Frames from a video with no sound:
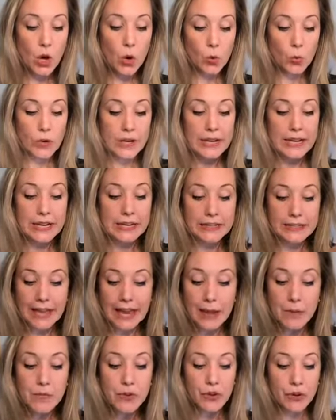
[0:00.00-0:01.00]

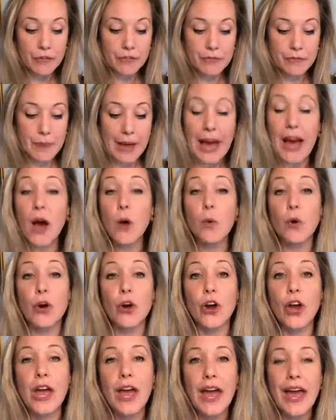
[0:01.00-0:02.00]
Reclaim your
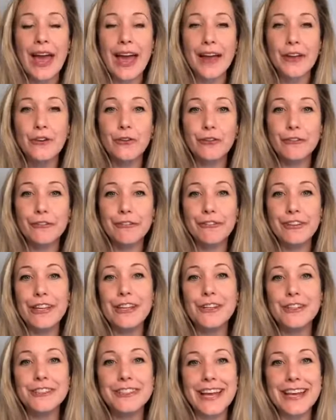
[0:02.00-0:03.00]
power and you'll
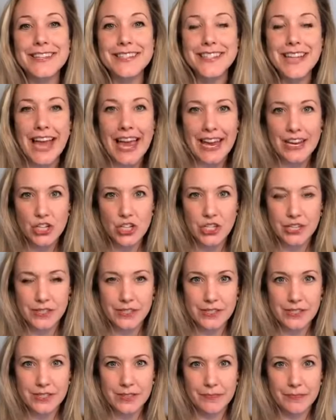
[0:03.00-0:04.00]
feel less
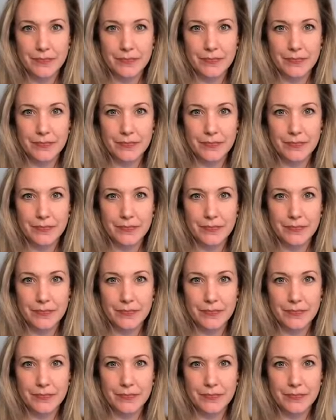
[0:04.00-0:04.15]
anxious.